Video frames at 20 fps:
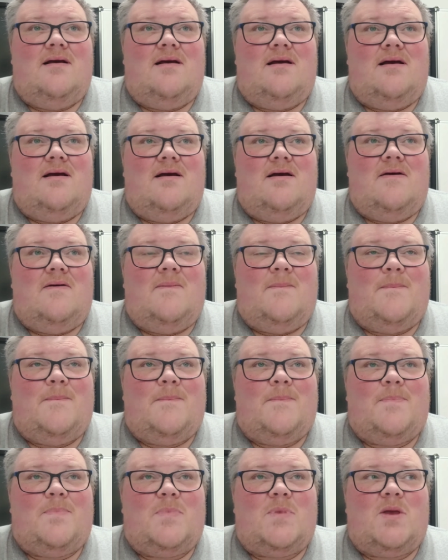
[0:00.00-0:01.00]

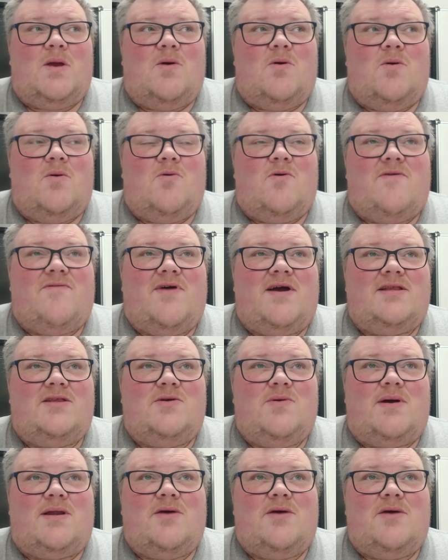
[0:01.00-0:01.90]
or if I do,